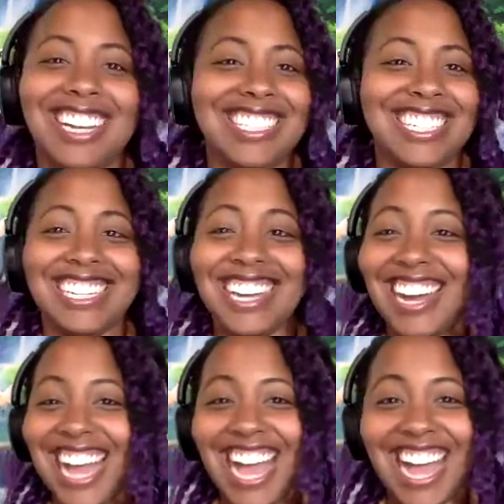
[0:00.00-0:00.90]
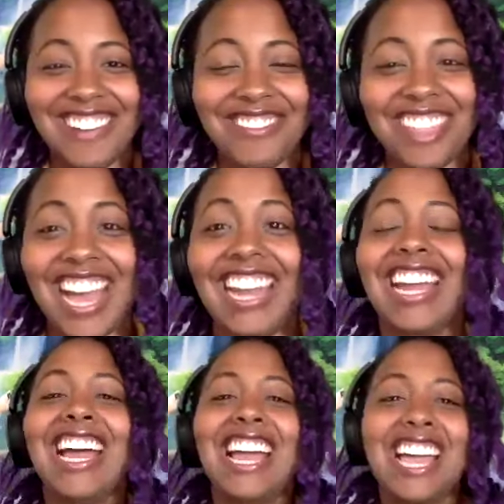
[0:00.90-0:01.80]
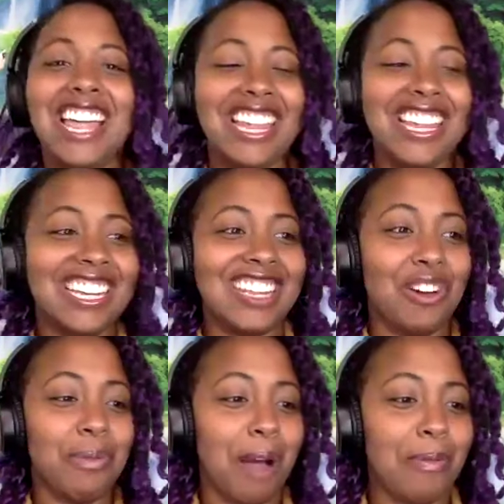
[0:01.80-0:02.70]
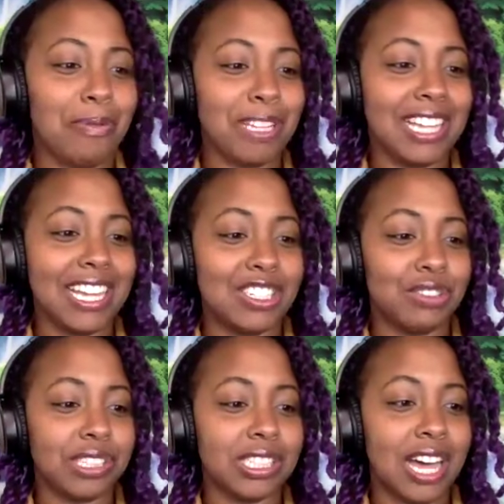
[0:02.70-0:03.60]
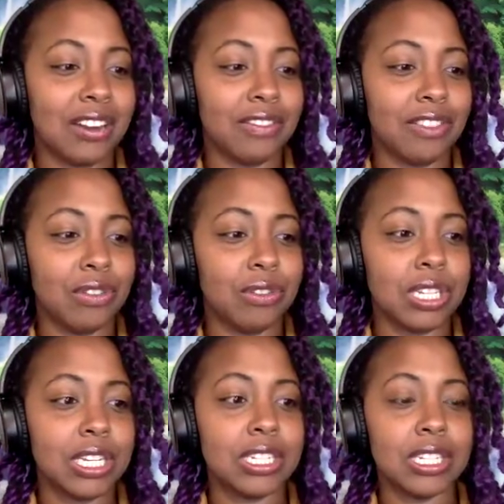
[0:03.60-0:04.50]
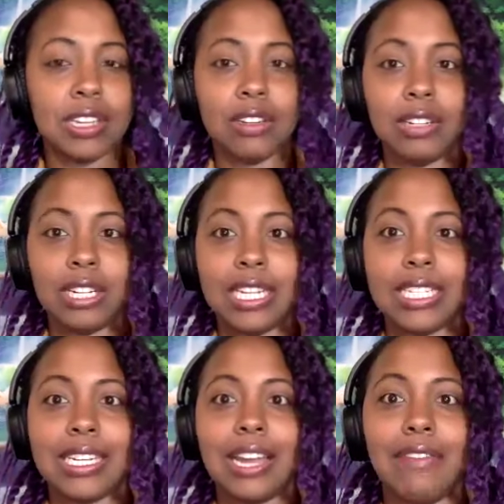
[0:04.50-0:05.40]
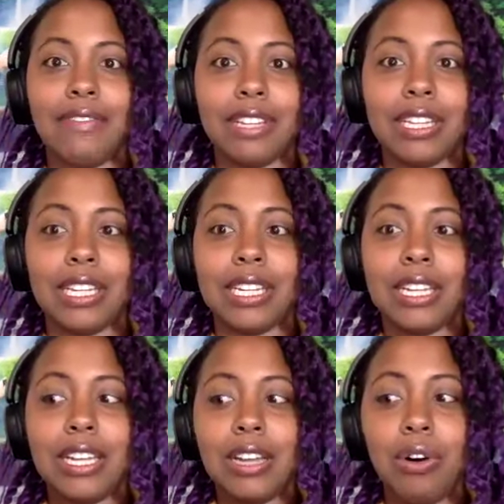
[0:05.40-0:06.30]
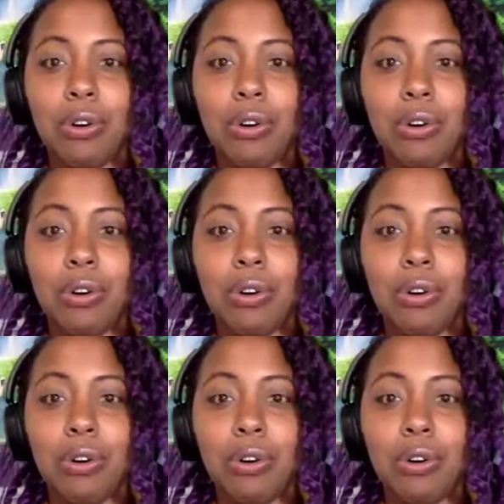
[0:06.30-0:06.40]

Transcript: I did not have that and you know probably led to a lot of those insecurities and not feeling mm.